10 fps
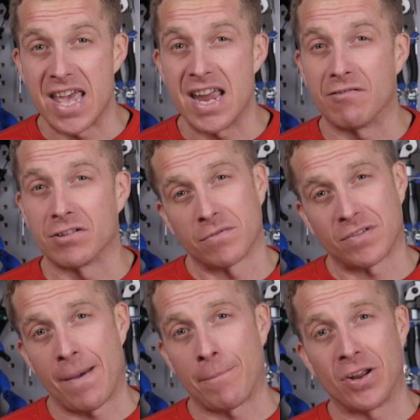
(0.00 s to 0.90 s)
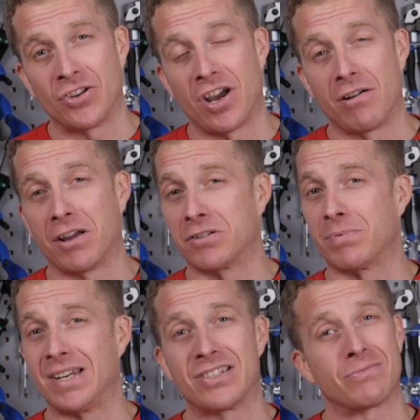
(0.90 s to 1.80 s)
eras of Campagnolo, so
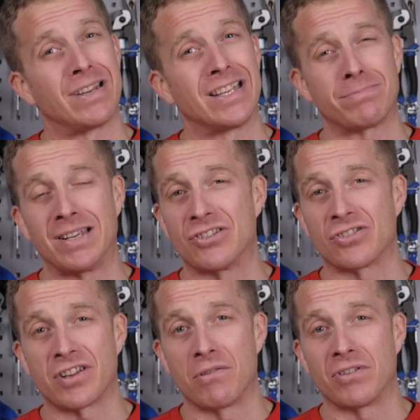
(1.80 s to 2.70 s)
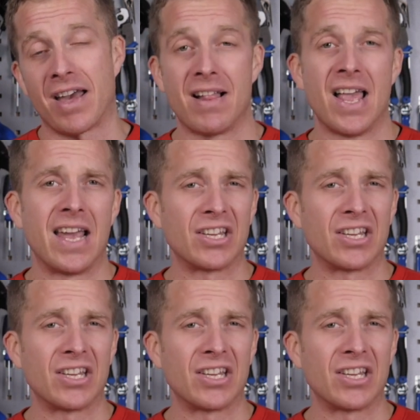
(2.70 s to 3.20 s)
please, please, please just don't do that.